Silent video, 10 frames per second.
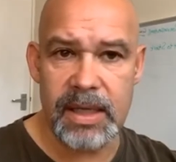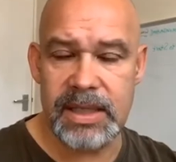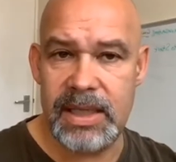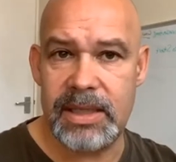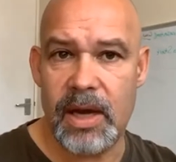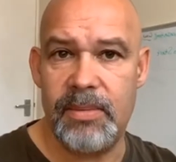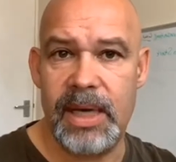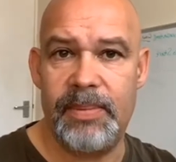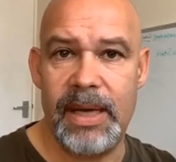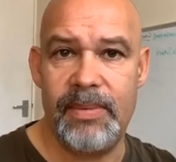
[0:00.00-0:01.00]
I see so
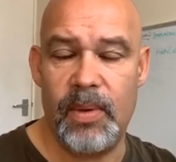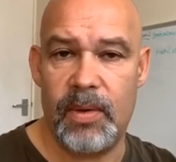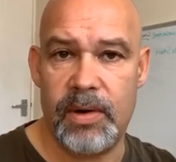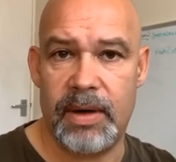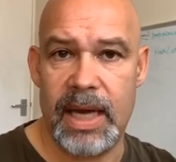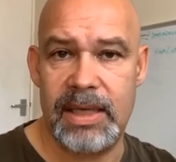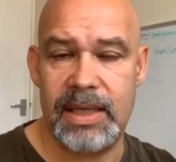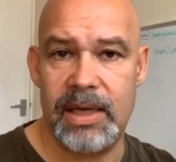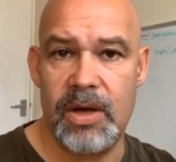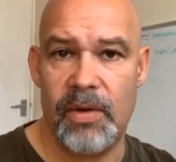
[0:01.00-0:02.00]
many people
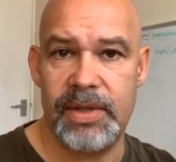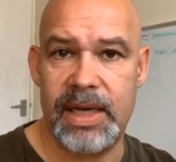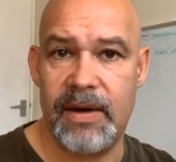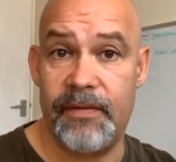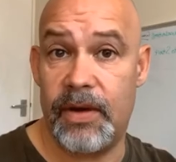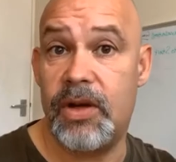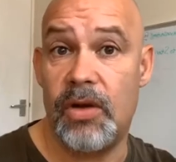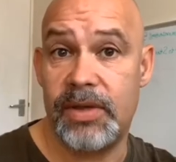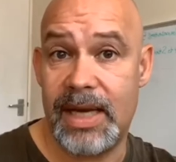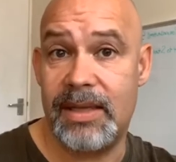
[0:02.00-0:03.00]
creating content for
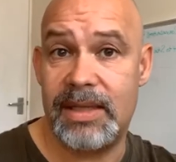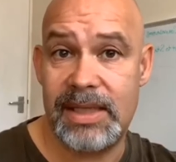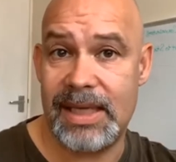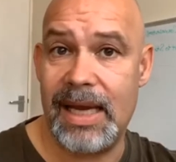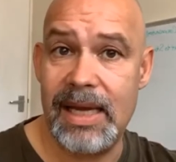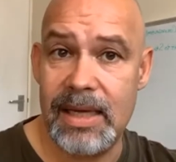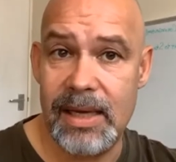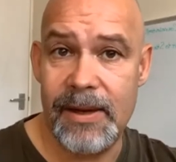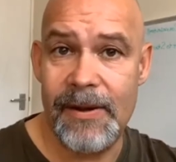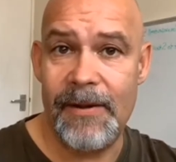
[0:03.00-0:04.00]
content's sake
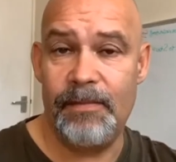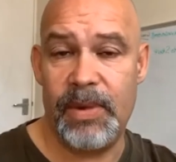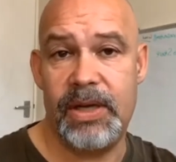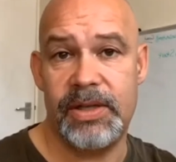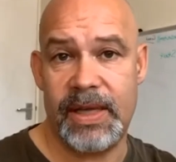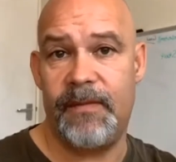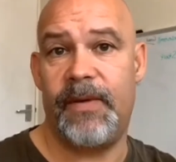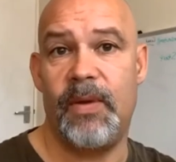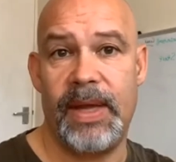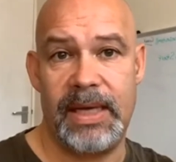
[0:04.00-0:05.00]
because they
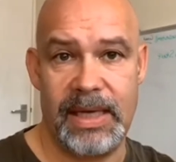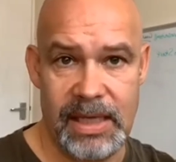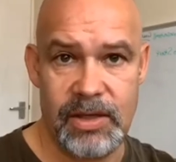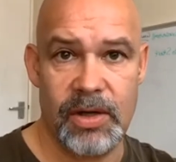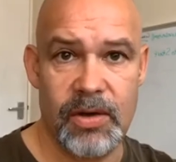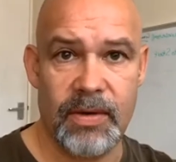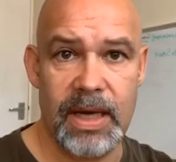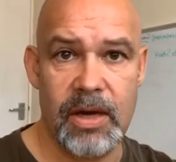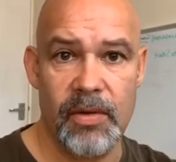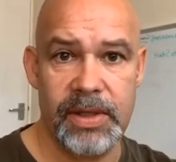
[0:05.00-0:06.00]
feel they need to
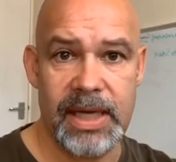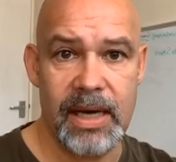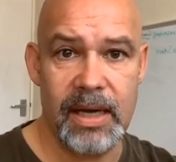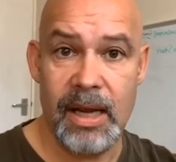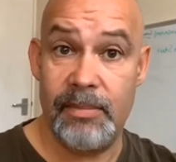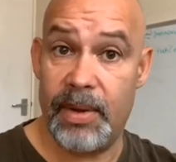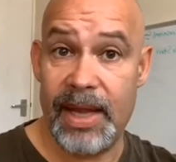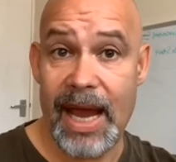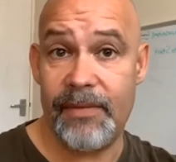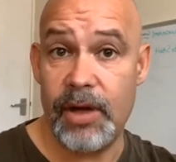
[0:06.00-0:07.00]
create content, but
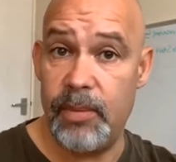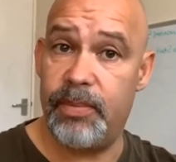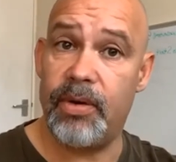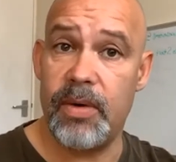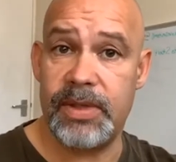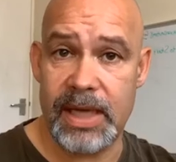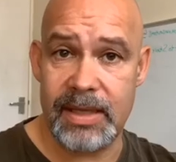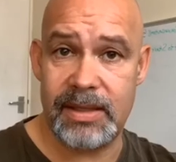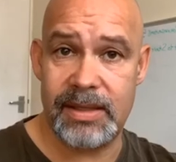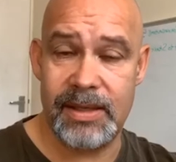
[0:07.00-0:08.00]
they have no
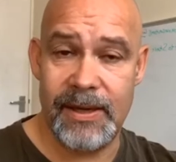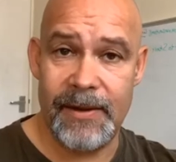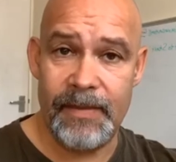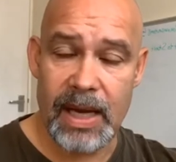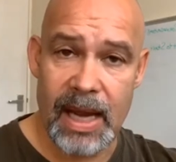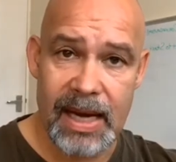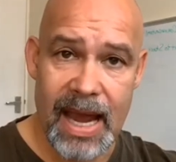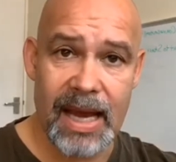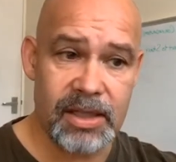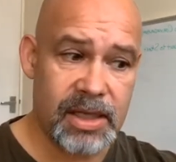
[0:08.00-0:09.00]
process. And
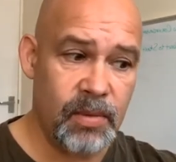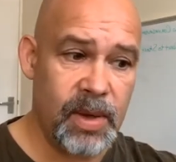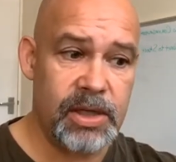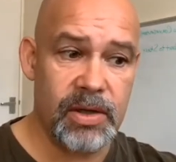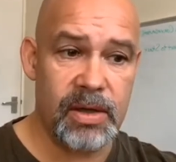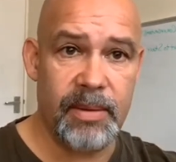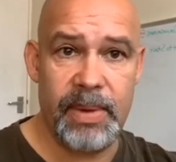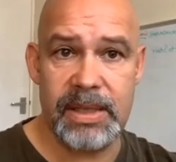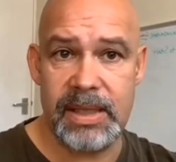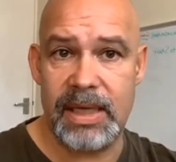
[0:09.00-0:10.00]
actually, we took a
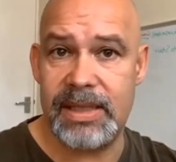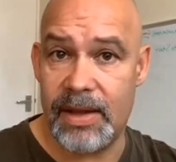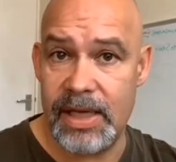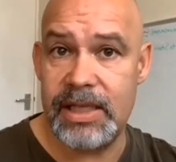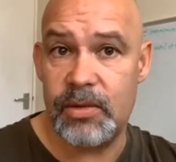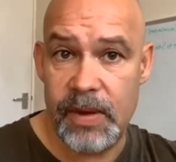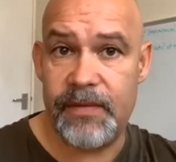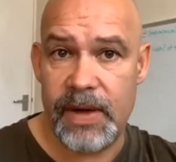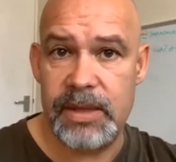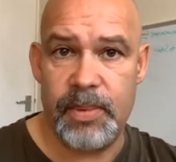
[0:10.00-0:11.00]
business. Now, this is
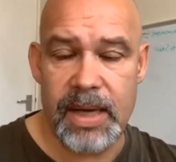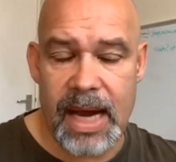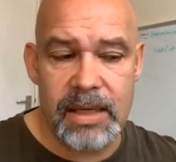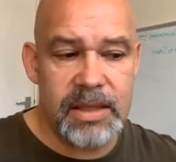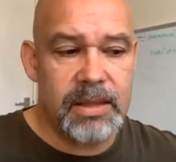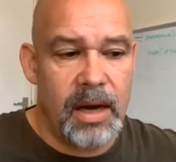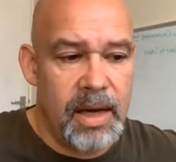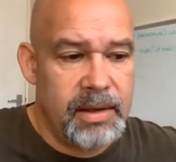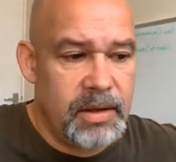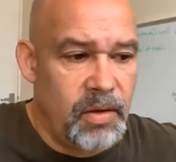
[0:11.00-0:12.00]
with Facebook ads,
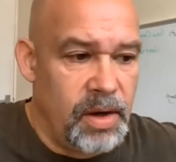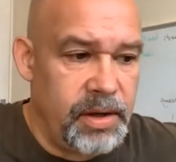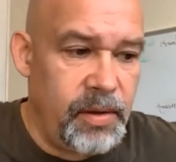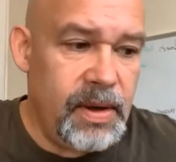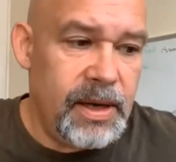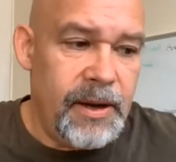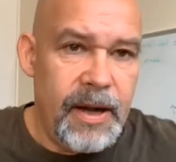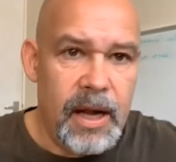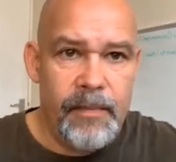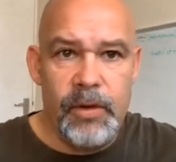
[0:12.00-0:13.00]
I grant you,
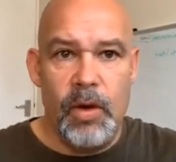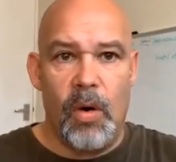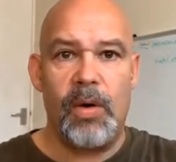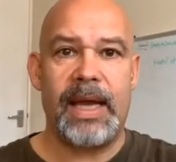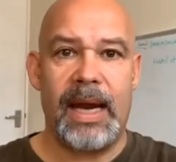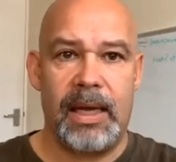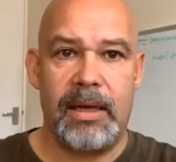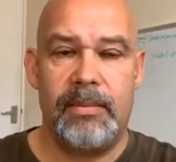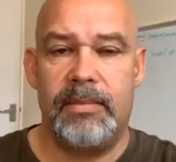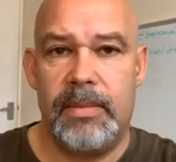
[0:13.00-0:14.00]
not
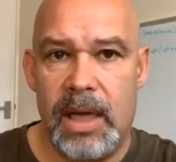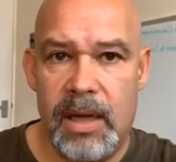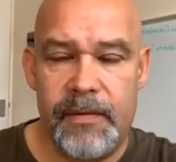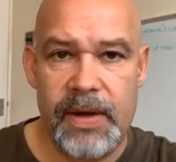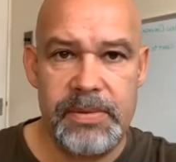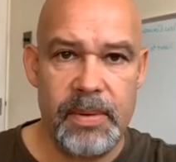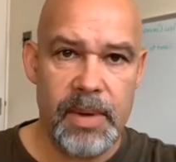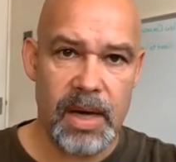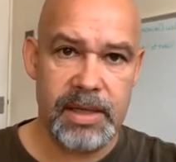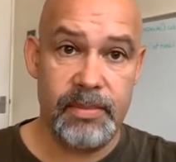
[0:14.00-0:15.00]
organic Facebook
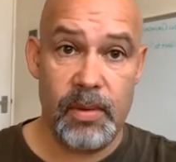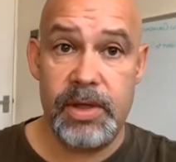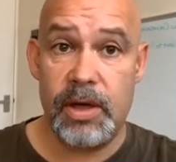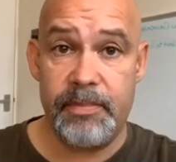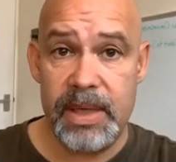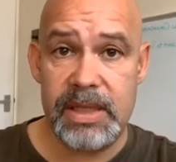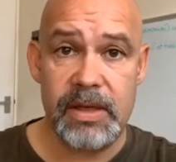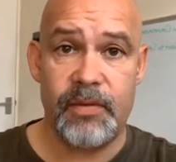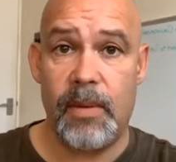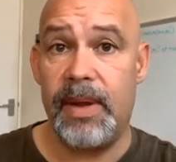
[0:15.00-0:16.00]
marketing, but we took a
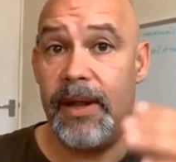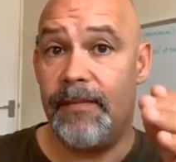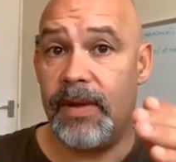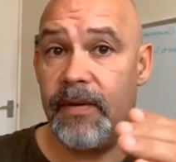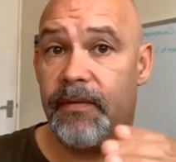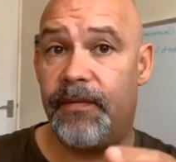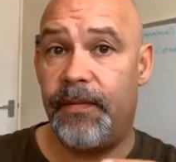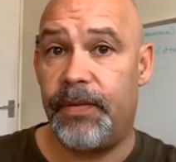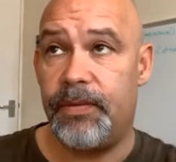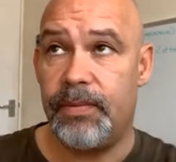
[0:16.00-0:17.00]
business from
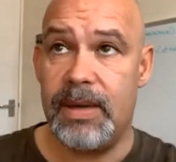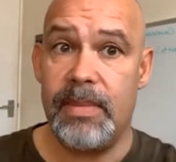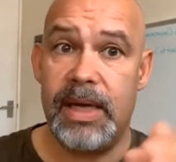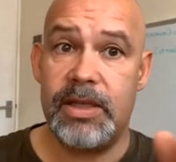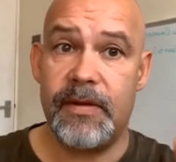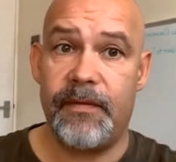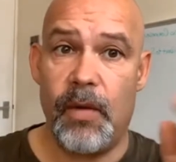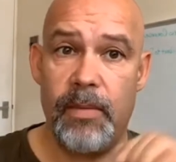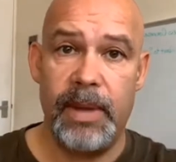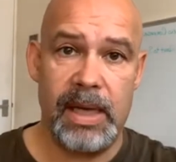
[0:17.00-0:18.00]
3 million to
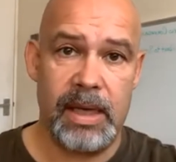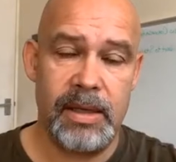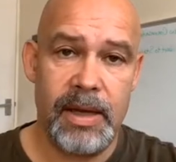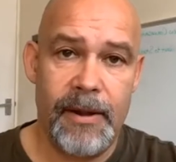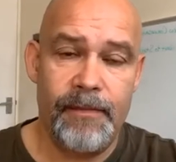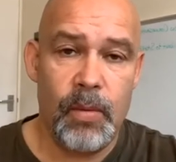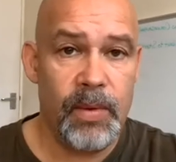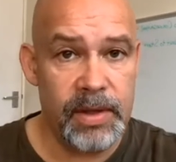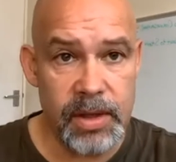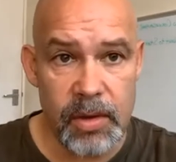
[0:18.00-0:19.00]
4 million
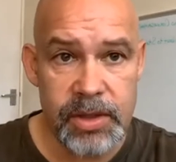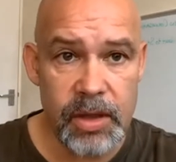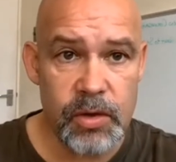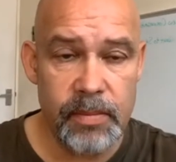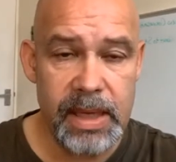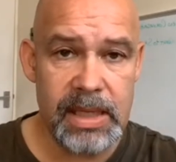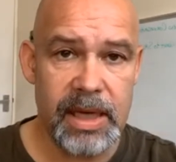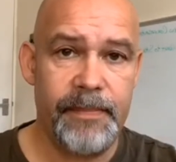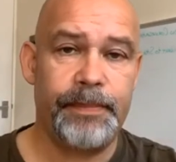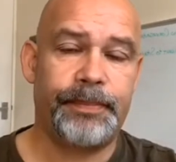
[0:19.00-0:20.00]
with no social
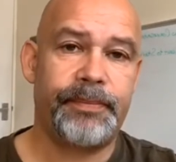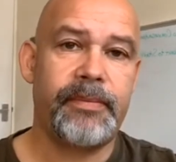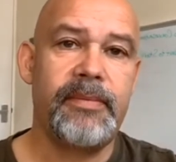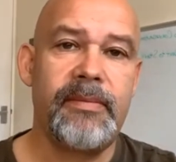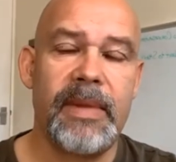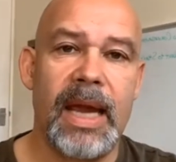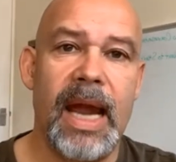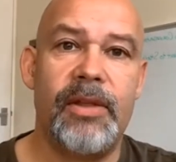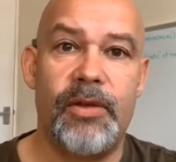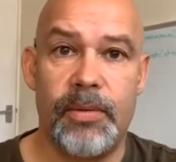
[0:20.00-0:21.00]
media
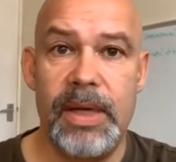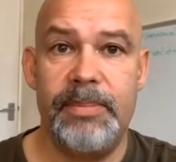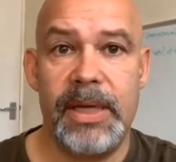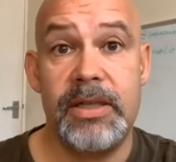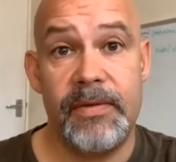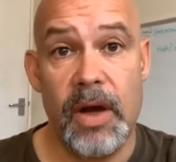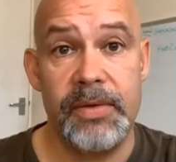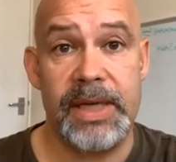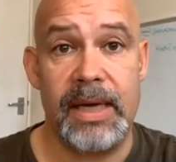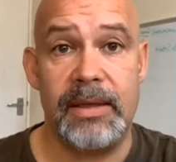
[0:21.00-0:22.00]
and 3 bits of
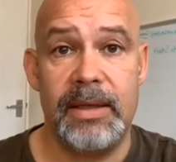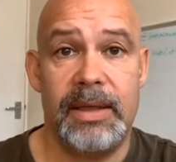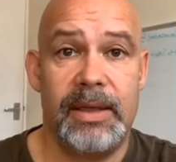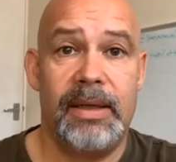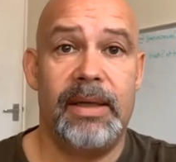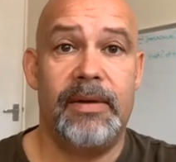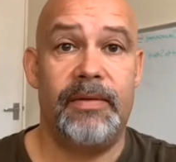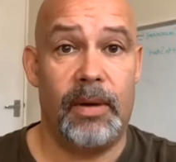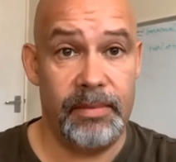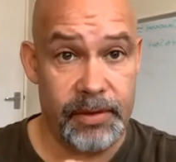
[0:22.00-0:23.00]
content.
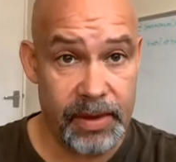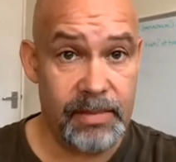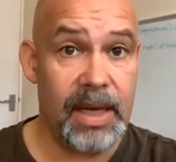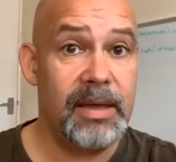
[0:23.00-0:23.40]
From 3